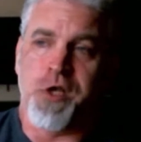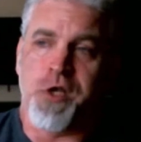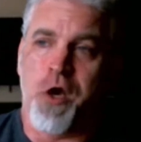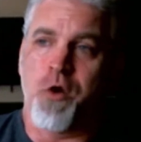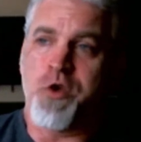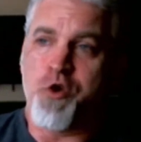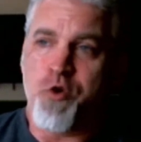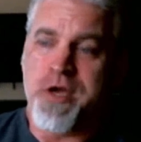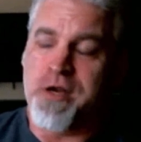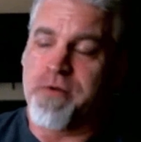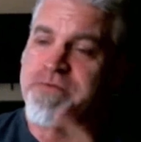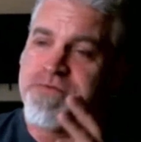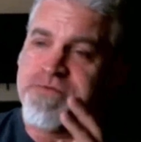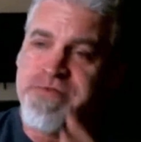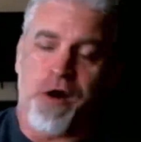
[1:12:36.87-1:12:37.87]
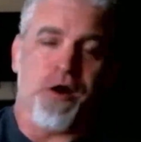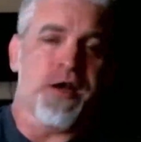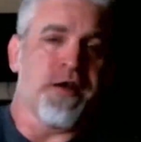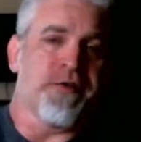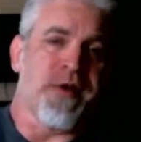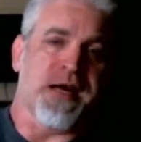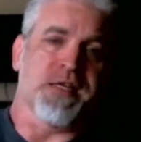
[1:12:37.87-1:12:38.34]
So you can
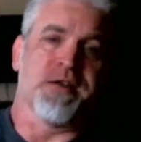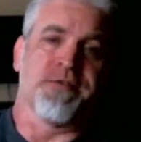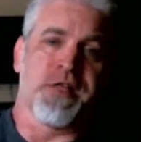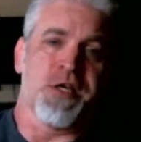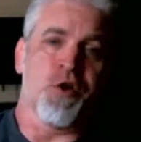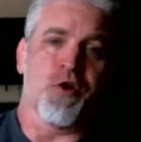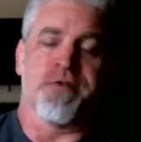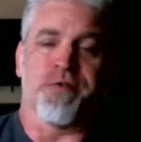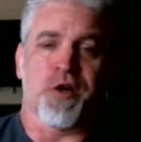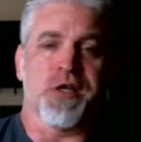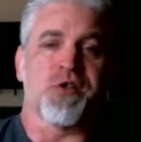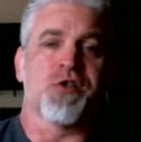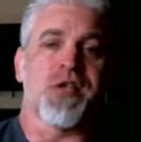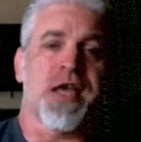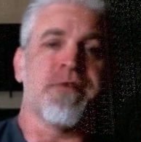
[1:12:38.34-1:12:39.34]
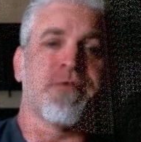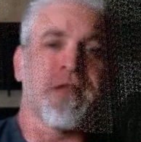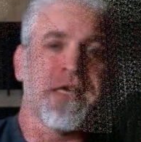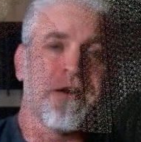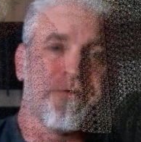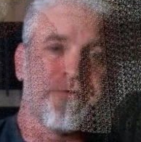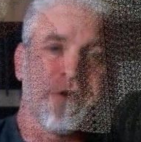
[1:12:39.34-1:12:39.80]
very effectively, you can very
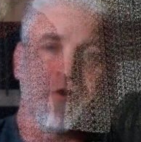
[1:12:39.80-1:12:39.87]
safely